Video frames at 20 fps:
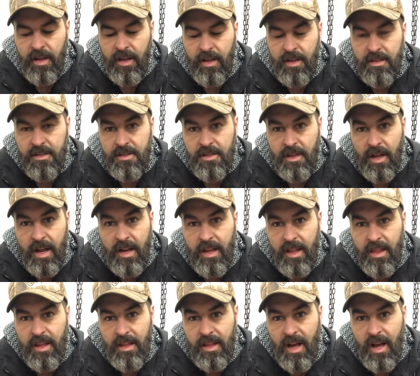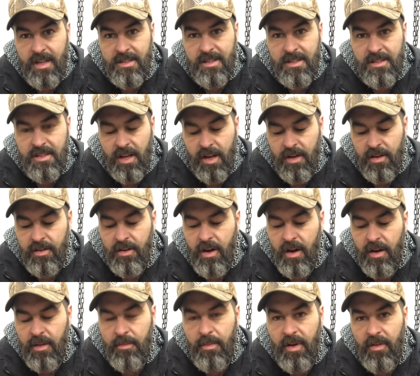It's anything that has a
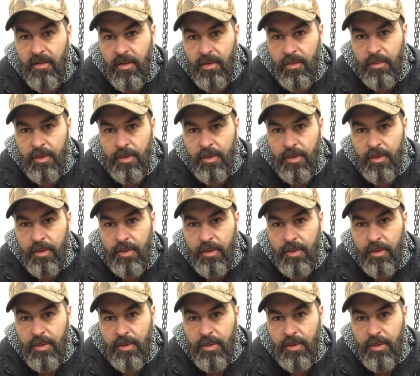secondary bevel,